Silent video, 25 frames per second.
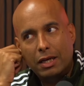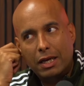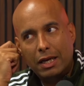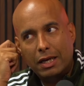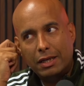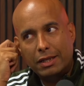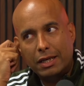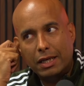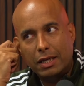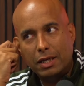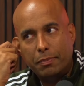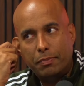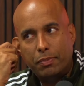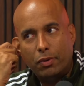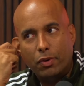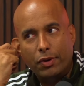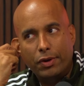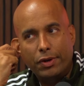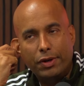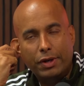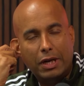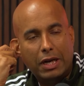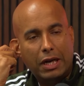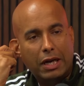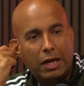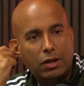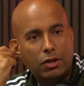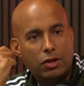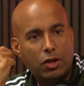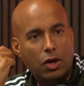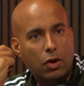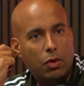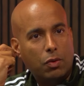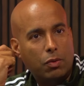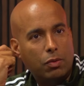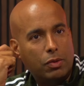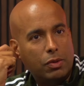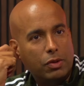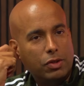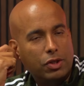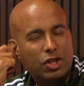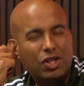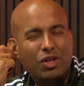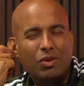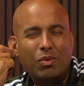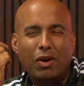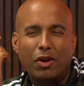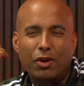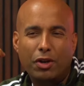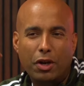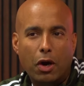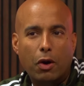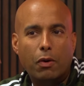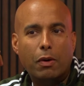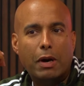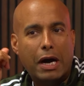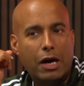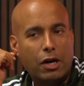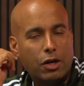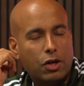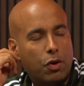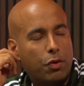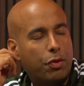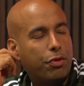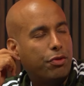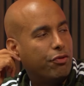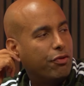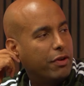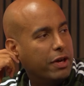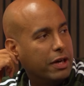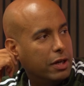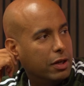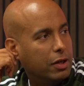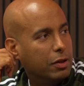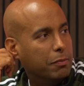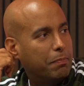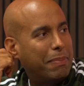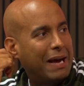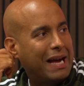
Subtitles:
I get your point. I'll go, do you know what? No, I'll go 3-0.